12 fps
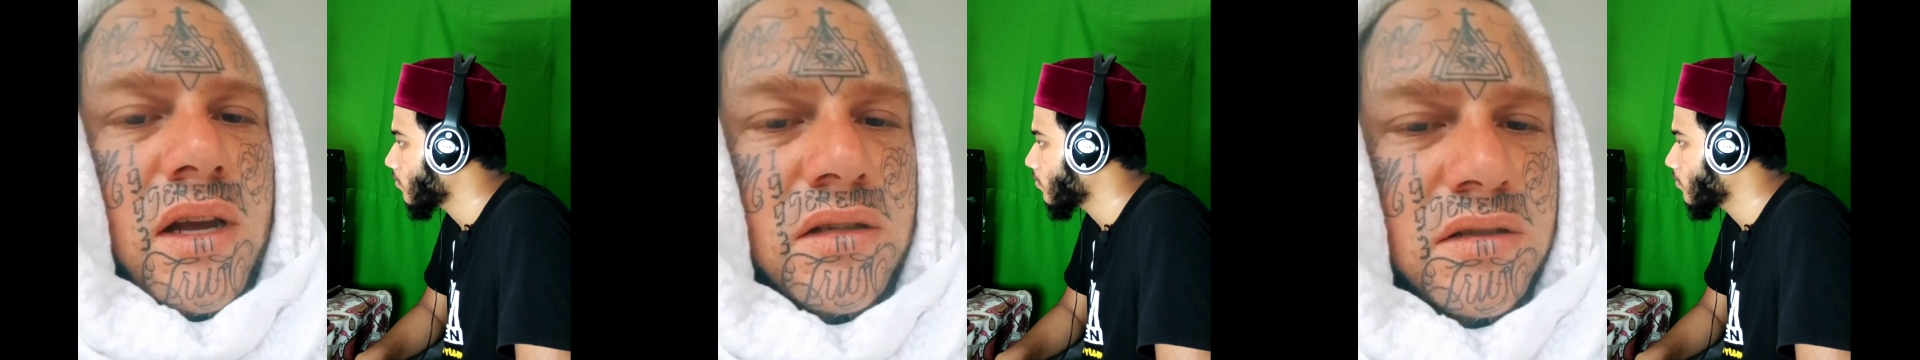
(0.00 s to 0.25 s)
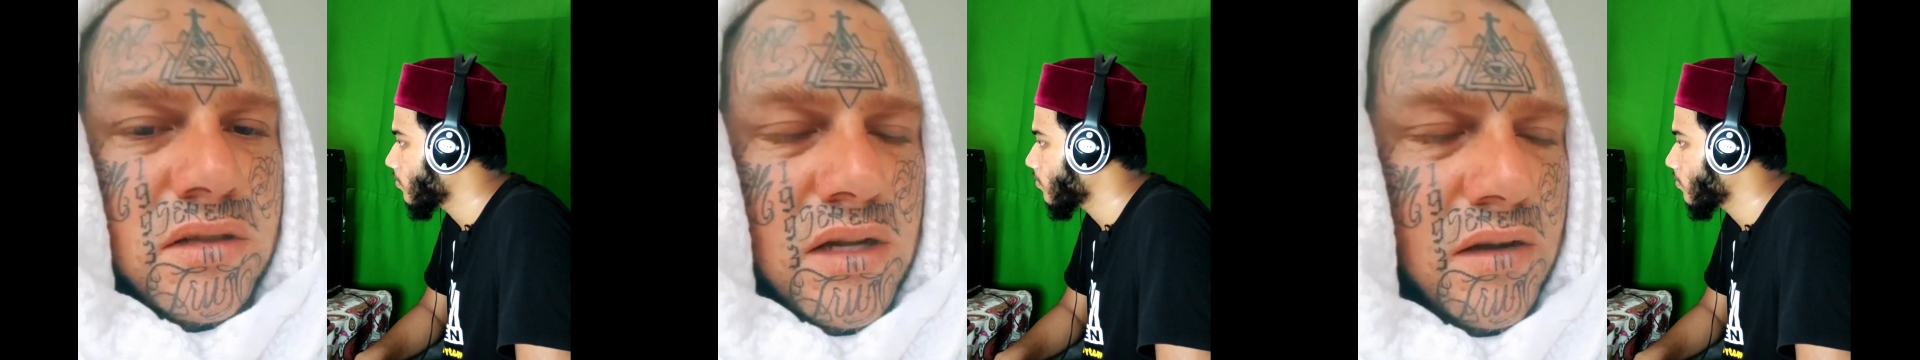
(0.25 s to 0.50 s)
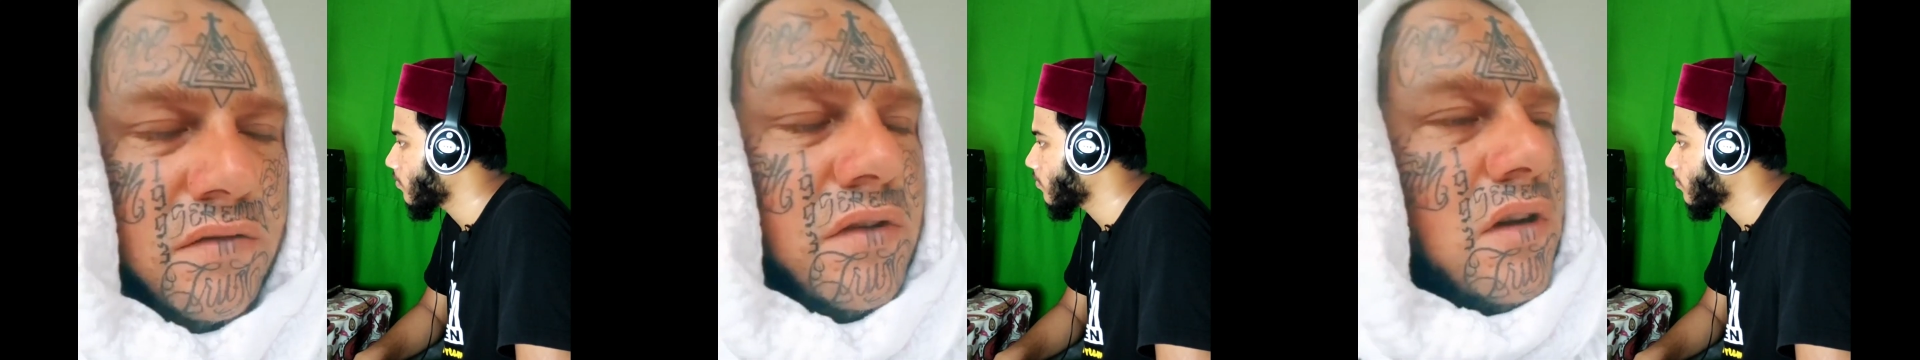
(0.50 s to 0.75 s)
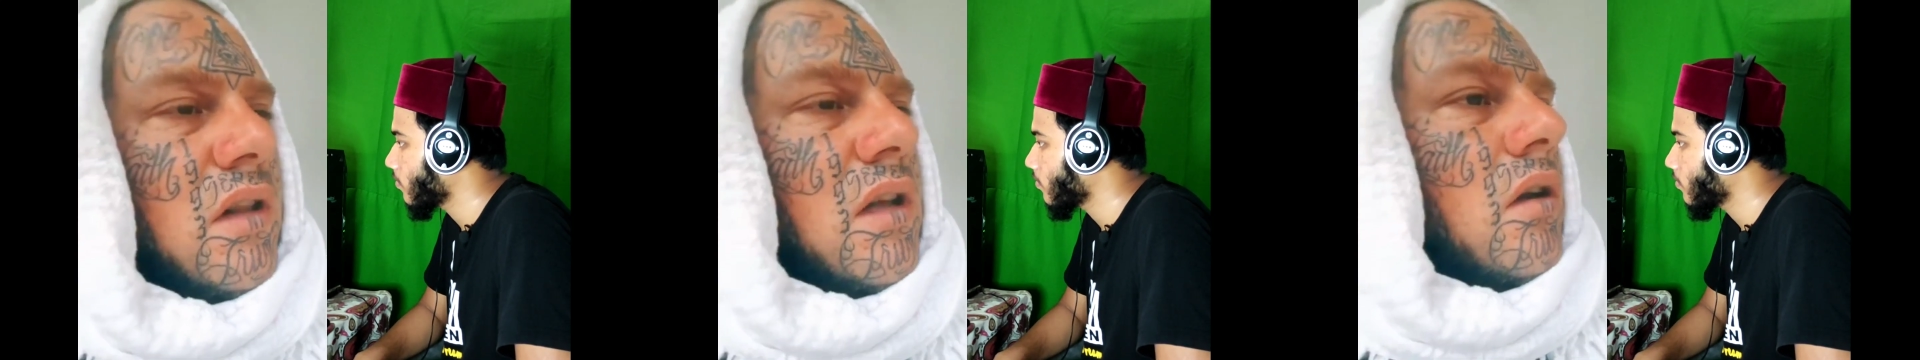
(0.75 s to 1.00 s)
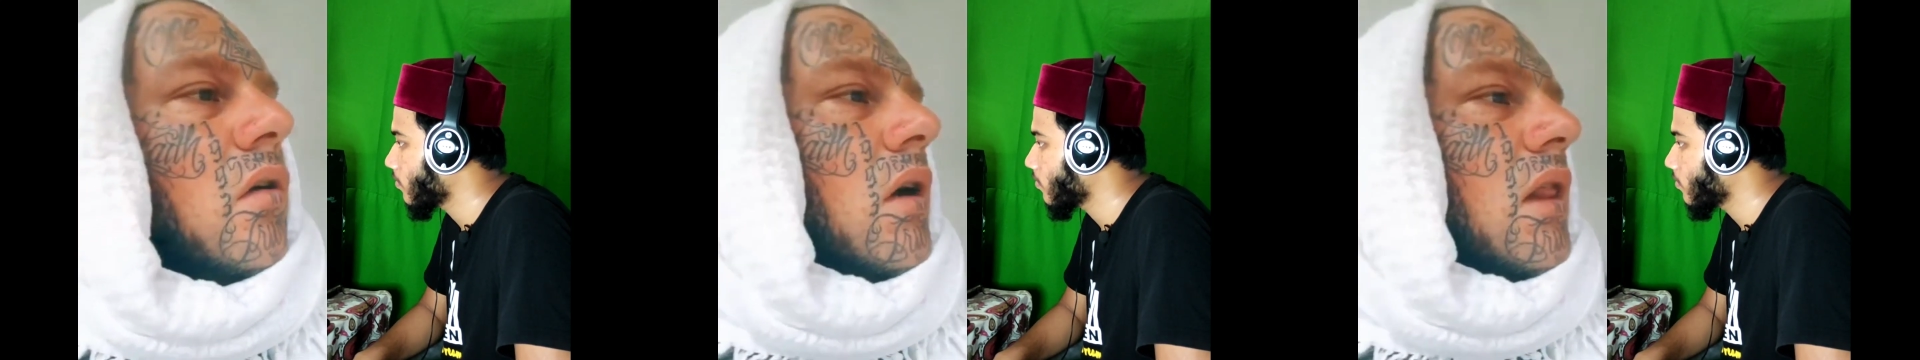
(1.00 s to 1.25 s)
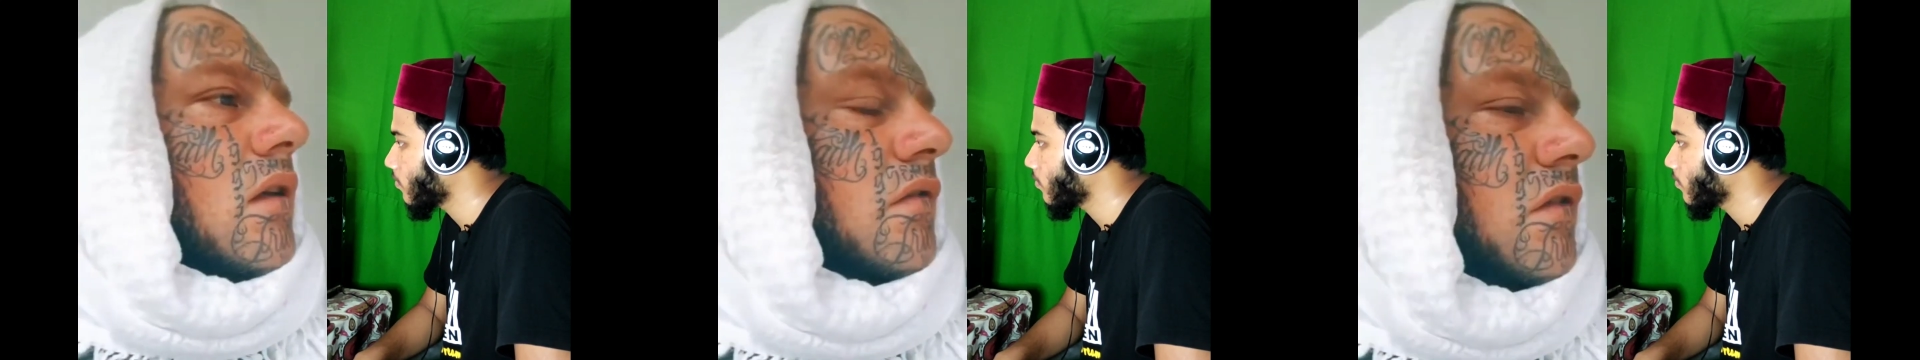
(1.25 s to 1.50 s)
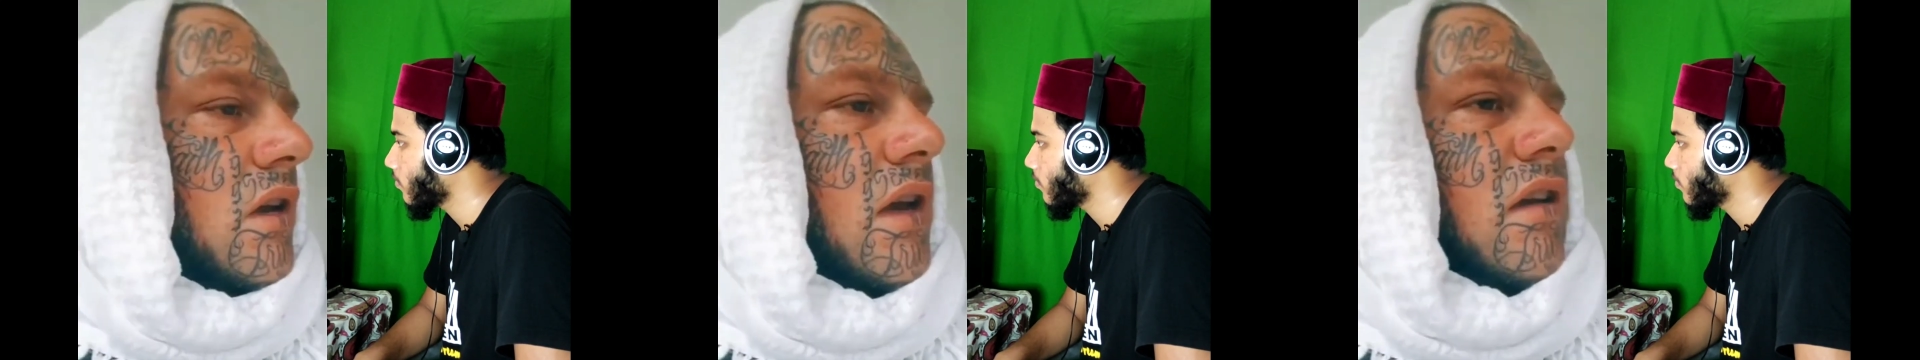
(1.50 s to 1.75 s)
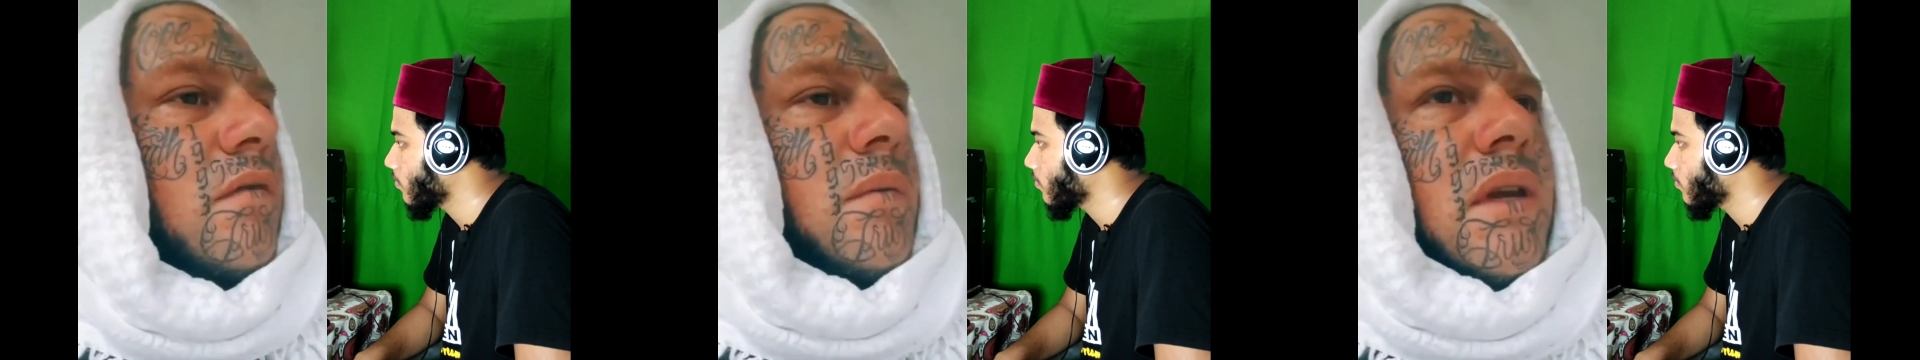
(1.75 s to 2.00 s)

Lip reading: Astaghfirullah, oh Allah forgive